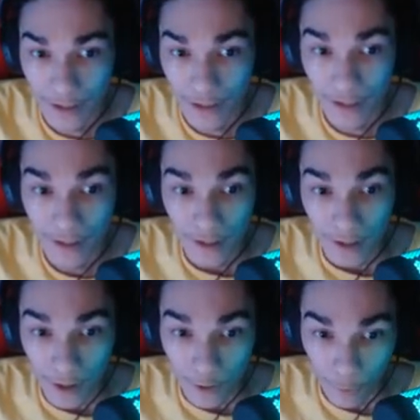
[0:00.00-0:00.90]
to
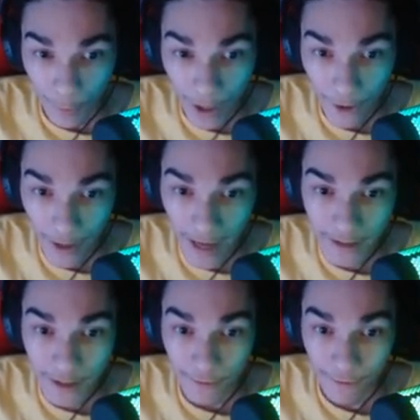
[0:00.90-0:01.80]
repair
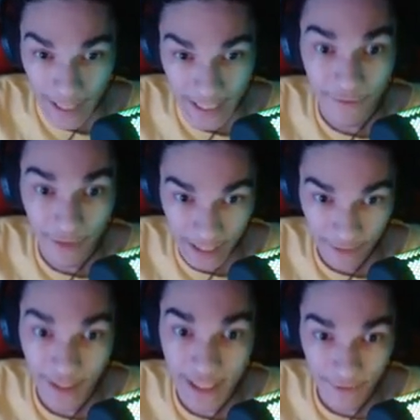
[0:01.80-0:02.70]
that. Fix, fix,
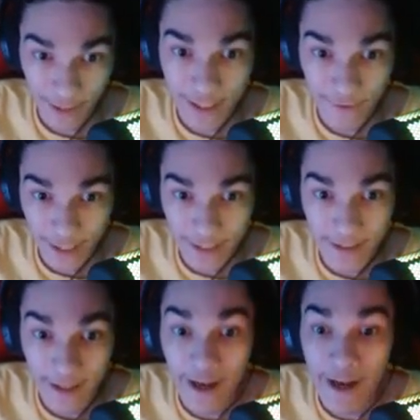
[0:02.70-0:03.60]
fix, fix, fix.
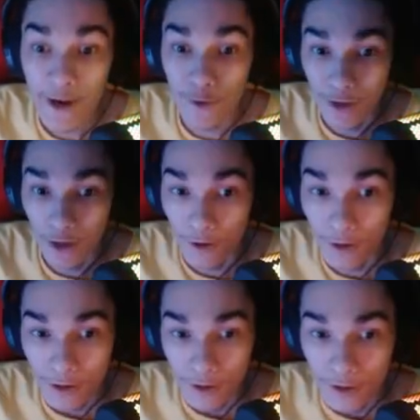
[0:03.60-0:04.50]
There we go.
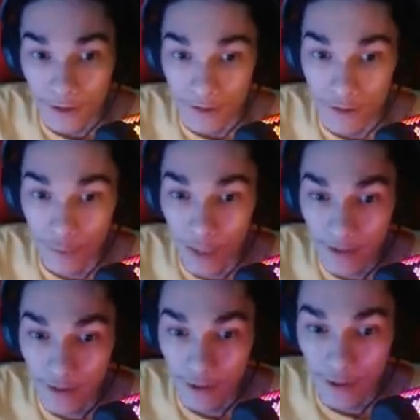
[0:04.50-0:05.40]
Go back
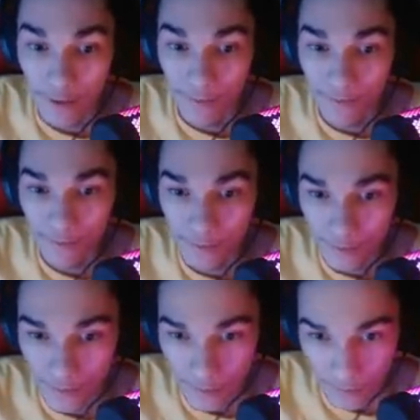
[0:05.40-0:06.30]
to the, um...
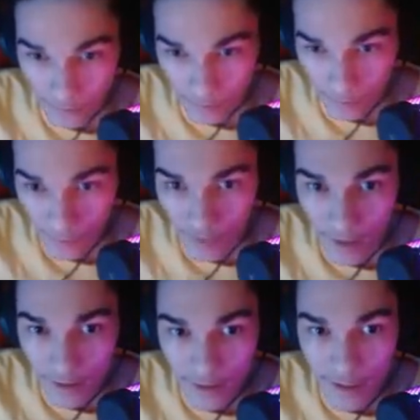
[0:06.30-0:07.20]

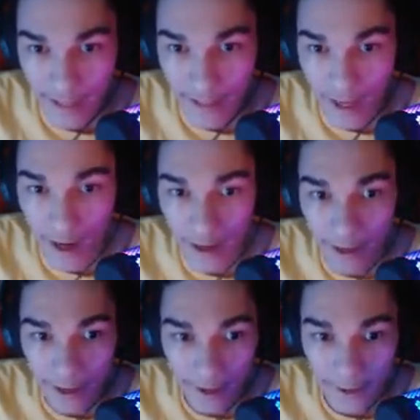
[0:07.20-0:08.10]
To that guy.
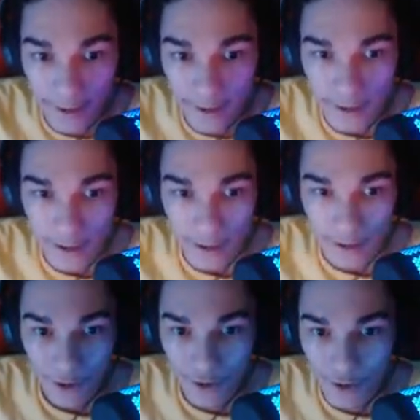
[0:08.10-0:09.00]

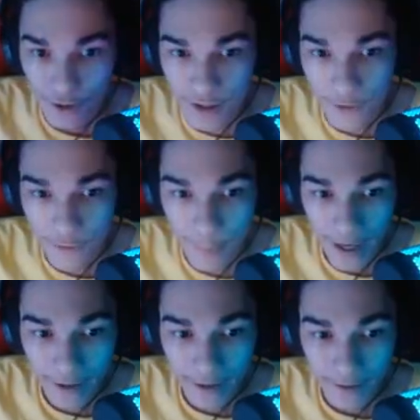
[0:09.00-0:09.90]
Here's your stuff, man.